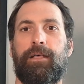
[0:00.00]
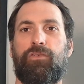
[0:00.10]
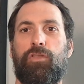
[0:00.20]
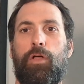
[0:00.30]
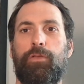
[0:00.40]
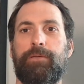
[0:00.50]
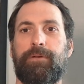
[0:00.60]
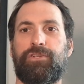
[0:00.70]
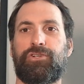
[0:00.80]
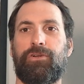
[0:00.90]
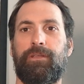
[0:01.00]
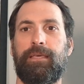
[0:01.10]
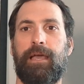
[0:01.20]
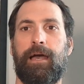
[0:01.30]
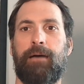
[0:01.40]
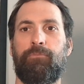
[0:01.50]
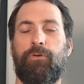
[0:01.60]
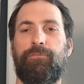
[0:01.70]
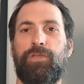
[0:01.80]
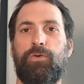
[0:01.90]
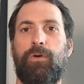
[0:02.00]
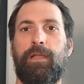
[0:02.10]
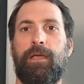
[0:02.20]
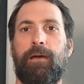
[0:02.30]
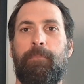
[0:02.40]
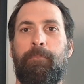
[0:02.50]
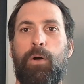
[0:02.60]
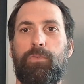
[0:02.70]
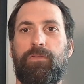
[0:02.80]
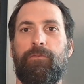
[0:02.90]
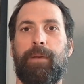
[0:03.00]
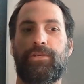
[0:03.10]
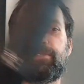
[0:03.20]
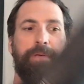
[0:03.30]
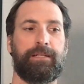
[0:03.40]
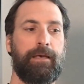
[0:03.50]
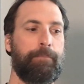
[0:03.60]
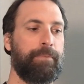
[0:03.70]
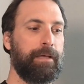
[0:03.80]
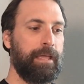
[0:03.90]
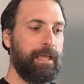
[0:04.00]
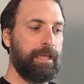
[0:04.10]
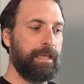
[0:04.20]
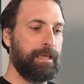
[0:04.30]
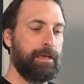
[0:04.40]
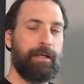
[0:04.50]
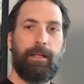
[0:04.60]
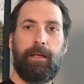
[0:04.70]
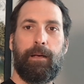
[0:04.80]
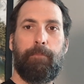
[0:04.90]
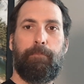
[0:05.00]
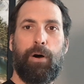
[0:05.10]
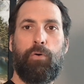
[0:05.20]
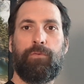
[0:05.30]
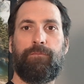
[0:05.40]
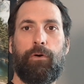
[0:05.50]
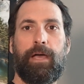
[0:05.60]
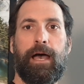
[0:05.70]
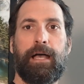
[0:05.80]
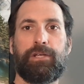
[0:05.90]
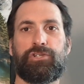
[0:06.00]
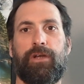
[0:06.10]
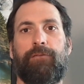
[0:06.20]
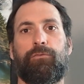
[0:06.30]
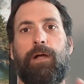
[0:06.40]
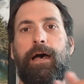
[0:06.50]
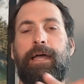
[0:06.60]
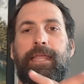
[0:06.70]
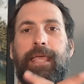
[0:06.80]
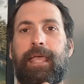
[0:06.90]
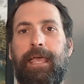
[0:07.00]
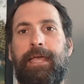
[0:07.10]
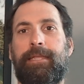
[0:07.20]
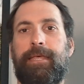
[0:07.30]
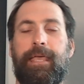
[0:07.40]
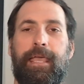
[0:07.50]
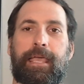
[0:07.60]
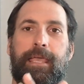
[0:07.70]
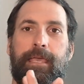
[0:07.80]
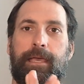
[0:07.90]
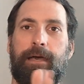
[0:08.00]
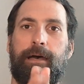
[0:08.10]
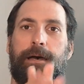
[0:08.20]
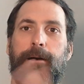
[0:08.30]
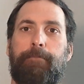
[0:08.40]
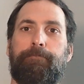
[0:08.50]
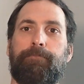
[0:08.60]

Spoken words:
slowly but surely I'm reviewing most of them. I just picked up a Bone Voyage travel rod and a